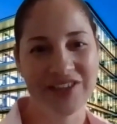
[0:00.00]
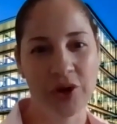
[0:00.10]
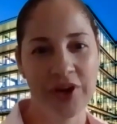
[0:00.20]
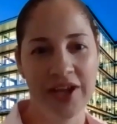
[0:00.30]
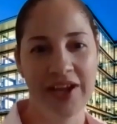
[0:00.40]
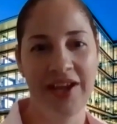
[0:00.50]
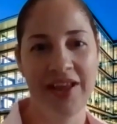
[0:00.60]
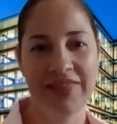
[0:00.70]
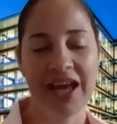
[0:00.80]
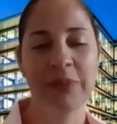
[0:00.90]
So
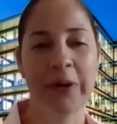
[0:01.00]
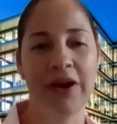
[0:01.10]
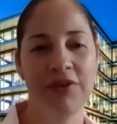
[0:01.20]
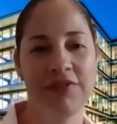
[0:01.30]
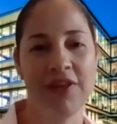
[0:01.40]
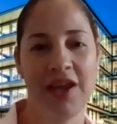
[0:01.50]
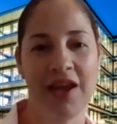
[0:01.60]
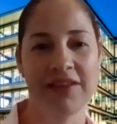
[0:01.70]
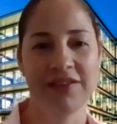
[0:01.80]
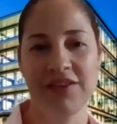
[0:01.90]
uh, that part of the
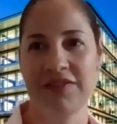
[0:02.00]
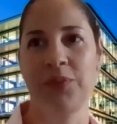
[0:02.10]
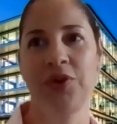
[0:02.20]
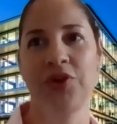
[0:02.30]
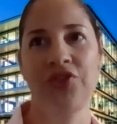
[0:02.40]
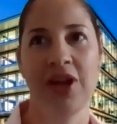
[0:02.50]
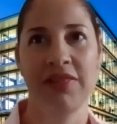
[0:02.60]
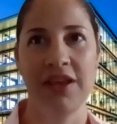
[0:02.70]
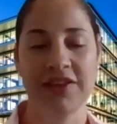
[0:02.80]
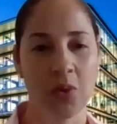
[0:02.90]
asset distribution, I
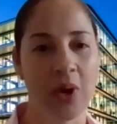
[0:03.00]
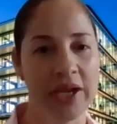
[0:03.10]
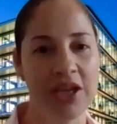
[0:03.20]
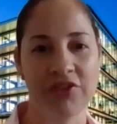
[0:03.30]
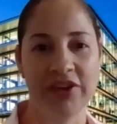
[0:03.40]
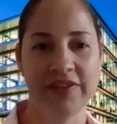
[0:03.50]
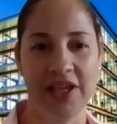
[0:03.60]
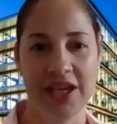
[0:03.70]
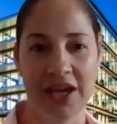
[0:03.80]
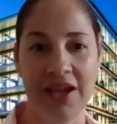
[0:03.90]
think it's quite
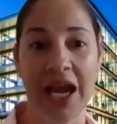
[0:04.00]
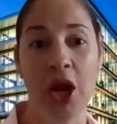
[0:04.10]
interesting, and I,